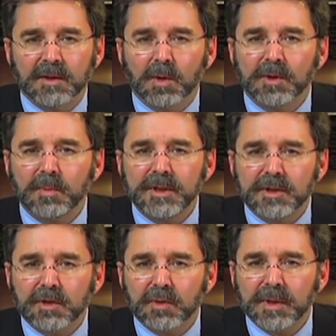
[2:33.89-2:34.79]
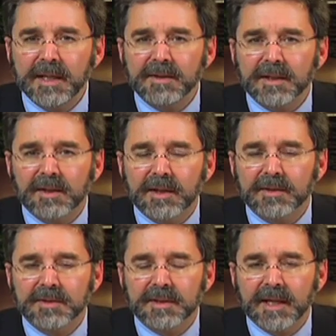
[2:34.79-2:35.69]
Lord, we decree and
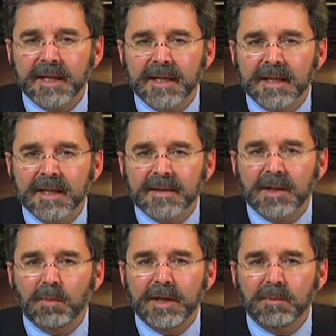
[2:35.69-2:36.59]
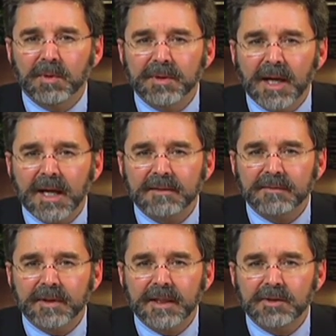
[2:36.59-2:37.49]
declare today that we will not
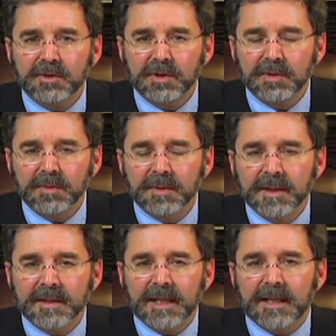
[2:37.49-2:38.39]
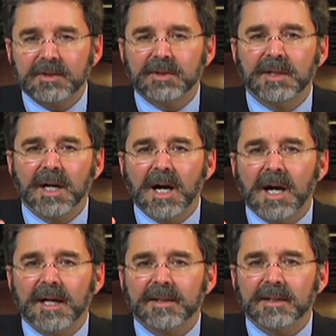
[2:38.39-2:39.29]
forget you, that it's
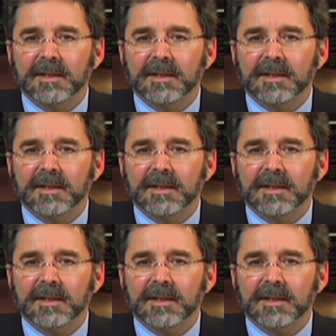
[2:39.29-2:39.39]
God